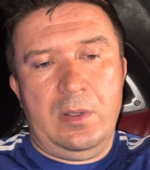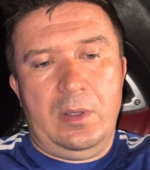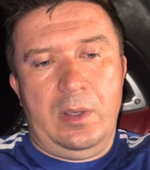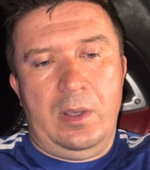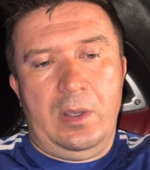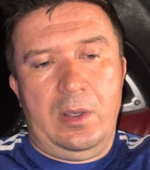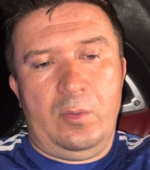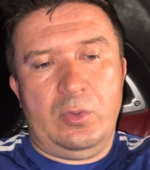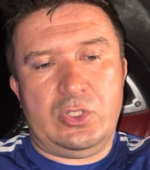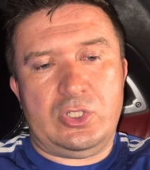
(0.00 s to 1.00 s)

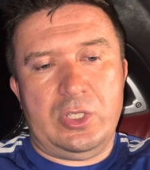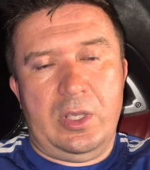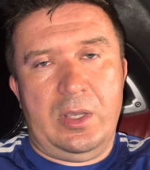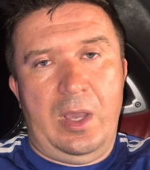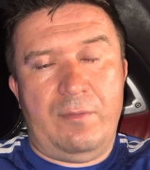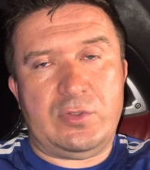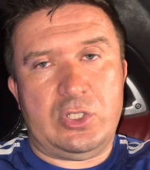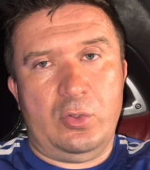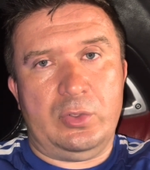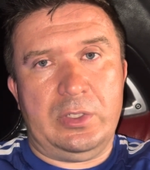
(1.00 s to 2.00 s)
which I've
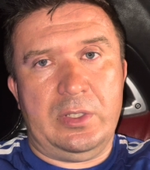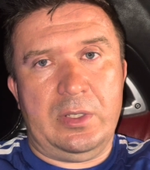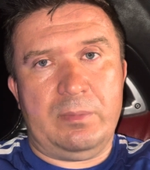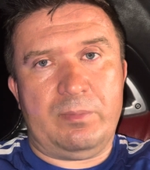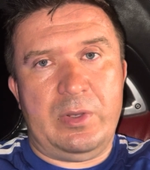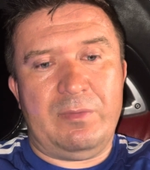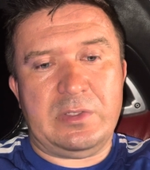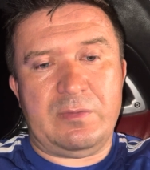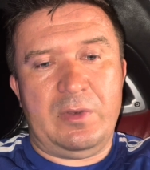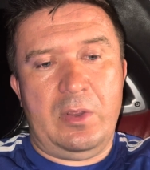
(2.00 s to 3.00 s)
showed in a
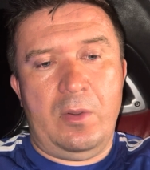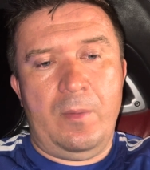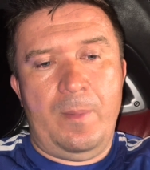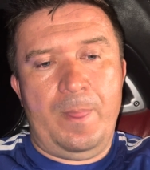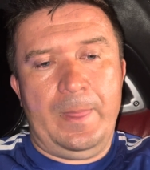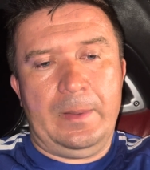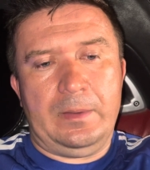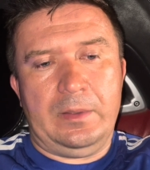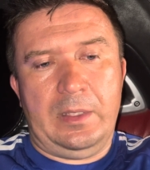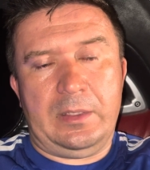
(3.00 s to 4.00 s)
previous video,
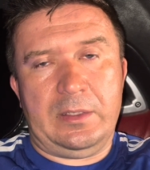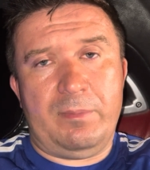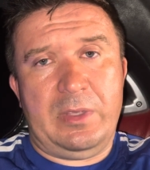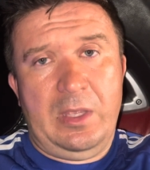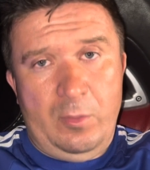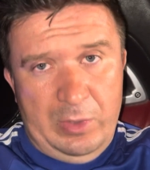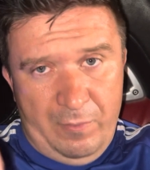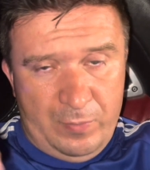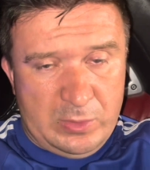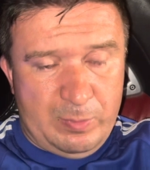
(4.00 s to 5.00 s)
like at the beginning when I
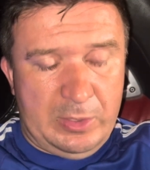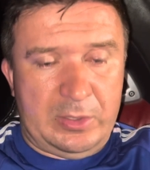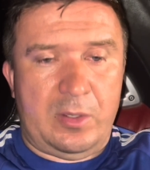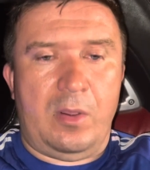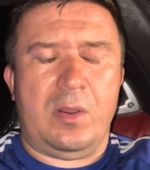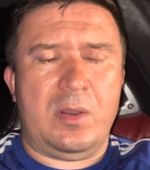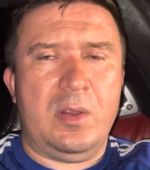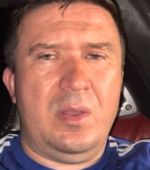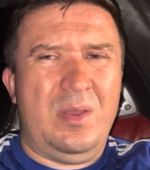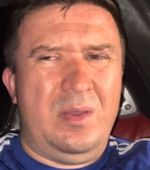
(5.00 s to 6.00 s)
first brought the car.
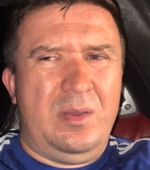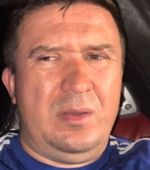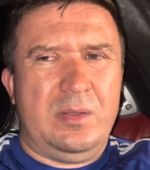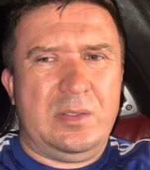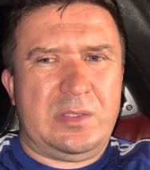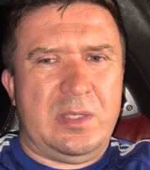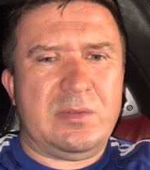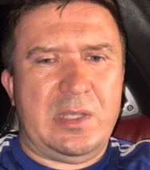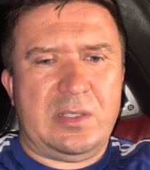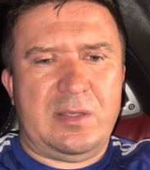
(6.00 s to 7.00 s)
It seems
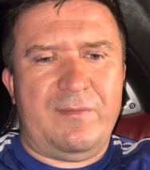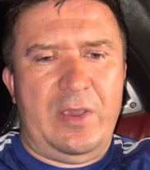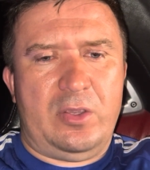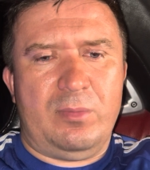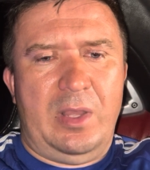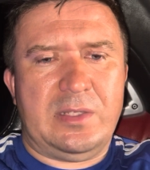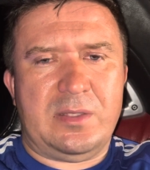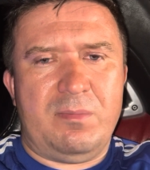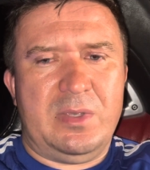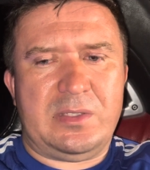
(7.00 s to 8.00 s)
like some vacuum lines are
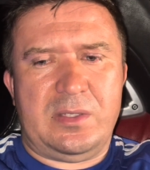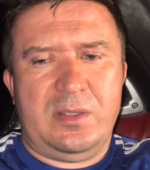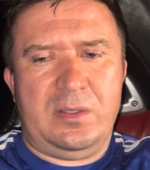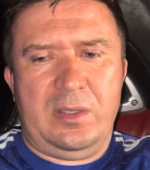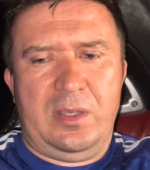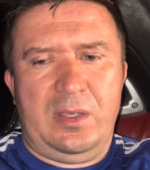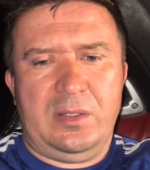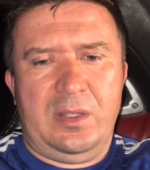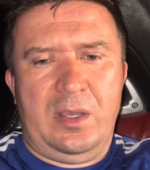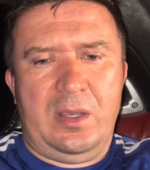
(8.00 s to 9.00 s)
missing,
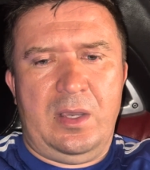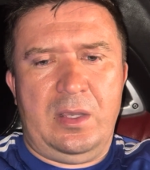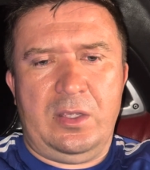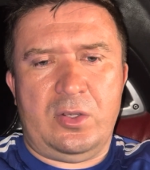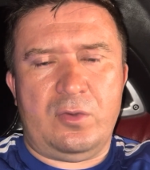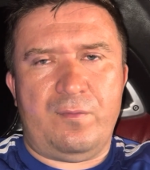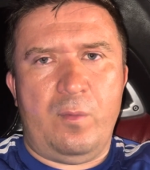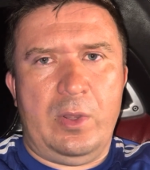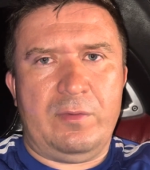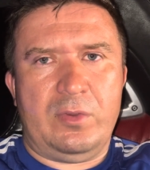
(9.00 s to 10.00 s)
and I heard
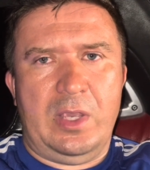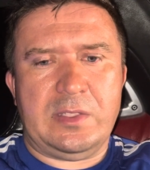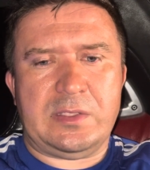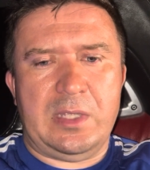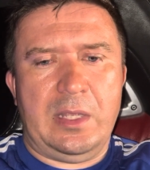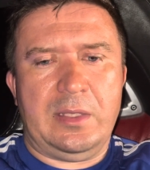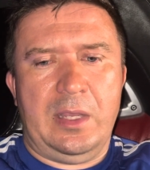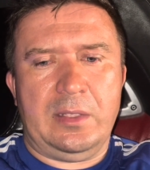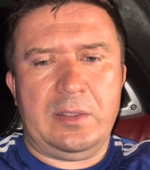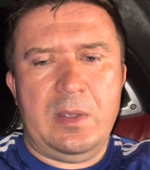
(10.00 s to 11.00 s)
one of you guys say that